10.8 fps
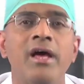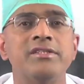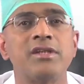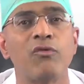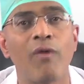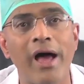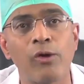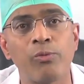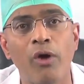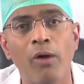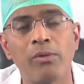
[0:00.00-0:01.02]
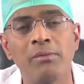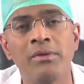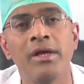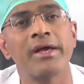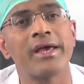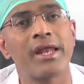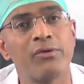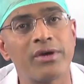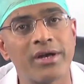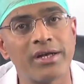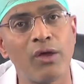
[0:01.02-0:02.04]
It's a valve problem. Can we
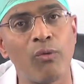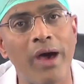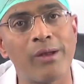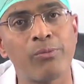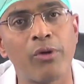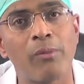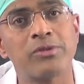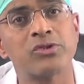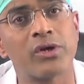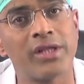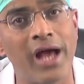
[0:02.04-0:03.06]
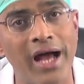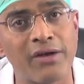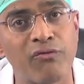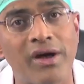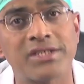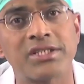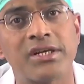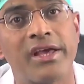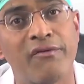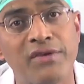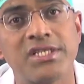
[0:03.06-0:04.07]
treat the valve problem so that the heart
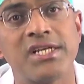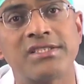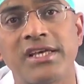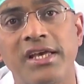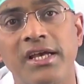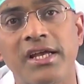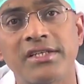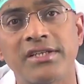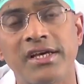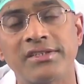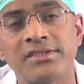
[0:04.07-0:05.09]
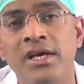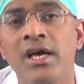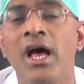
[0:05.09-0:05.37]
function efficiency increases?